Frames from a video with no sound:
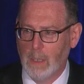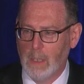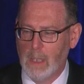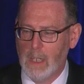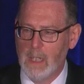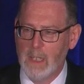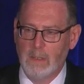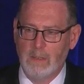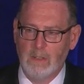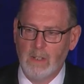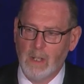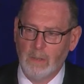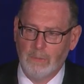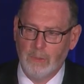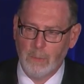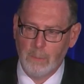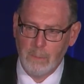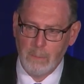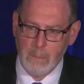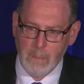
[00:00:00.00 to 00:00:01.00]
it
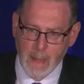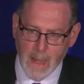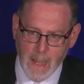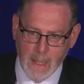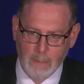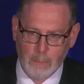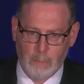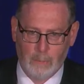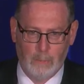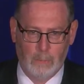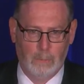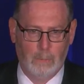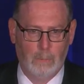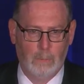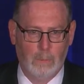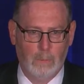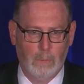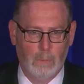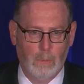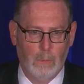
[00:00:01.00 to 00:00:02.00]
doesn't matter
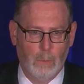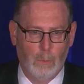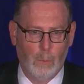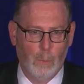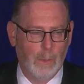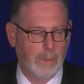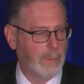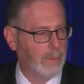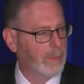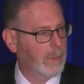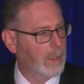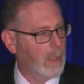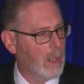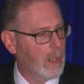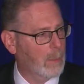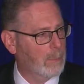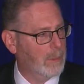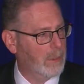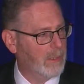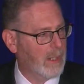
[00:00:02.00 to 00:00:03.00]
whether the
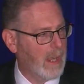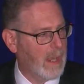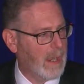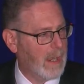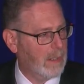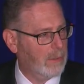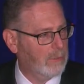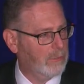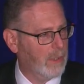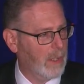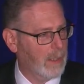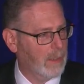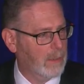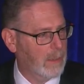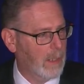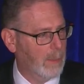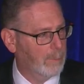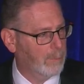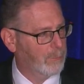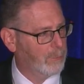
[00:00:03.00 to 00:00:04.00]
carbon dioxide
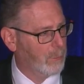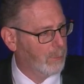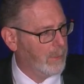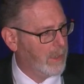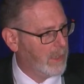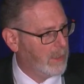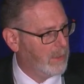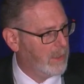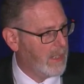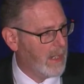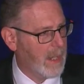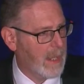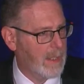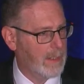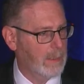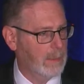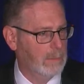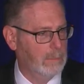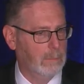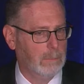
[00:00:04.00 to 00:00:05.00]
comes from
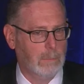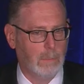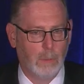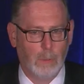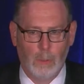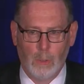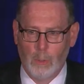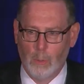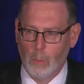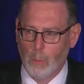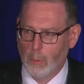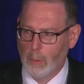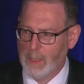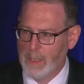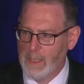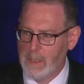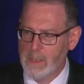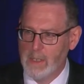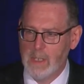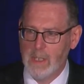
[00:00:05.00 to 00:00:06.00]
Indiana or
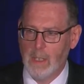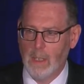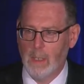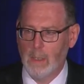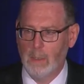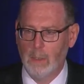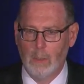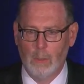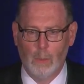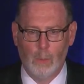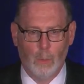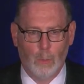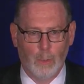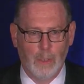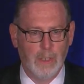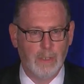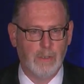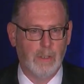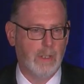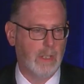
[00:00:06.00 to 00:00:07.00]
India or
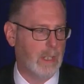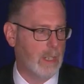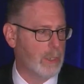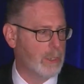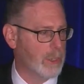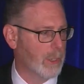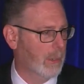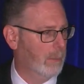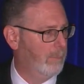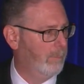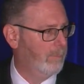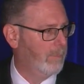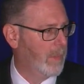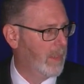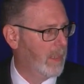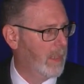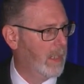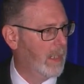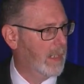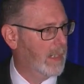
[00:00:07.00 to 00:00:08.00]
Indonesia.
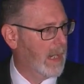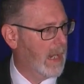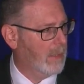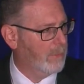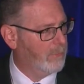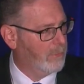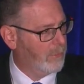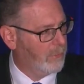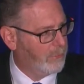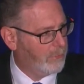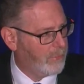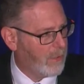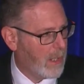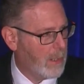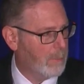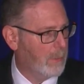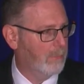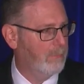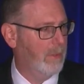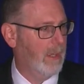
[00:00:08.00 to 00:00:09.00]
It has the
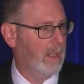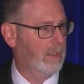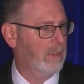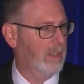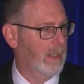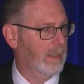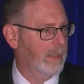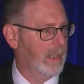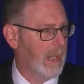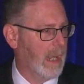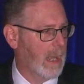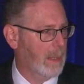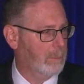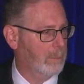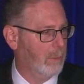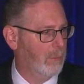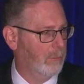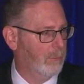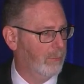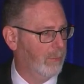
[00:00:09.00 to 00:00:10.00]
same effect on the
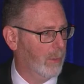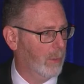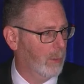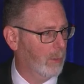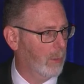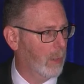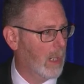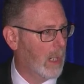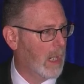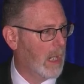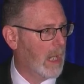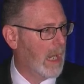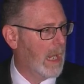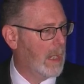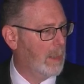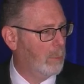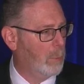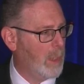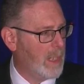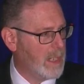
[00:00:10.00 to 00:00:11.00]
atmosphere,
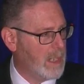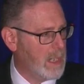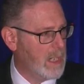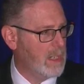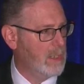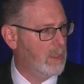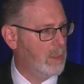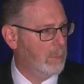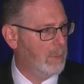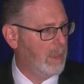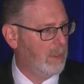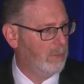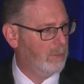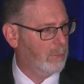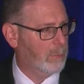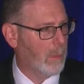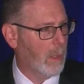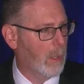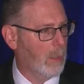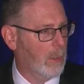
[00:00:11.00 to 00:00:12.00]
and we need to be
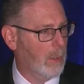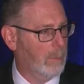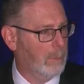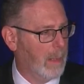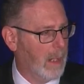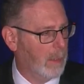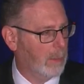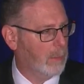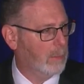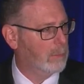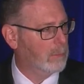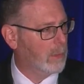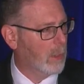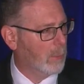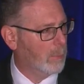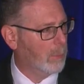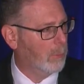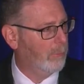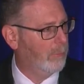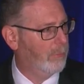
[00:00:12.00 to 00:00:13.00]
smart about
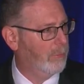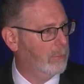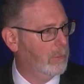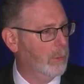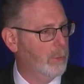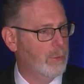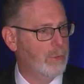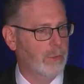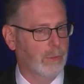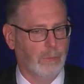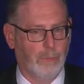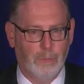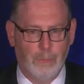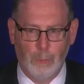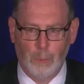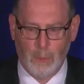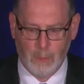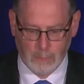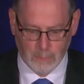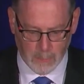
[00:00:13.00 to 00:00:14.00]
global solutions
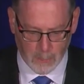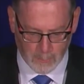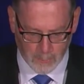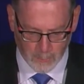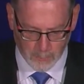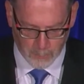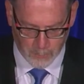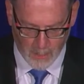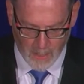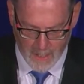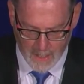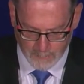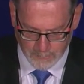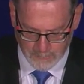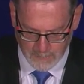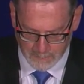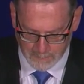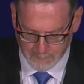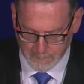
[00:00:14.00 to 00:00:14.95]
to a global problem.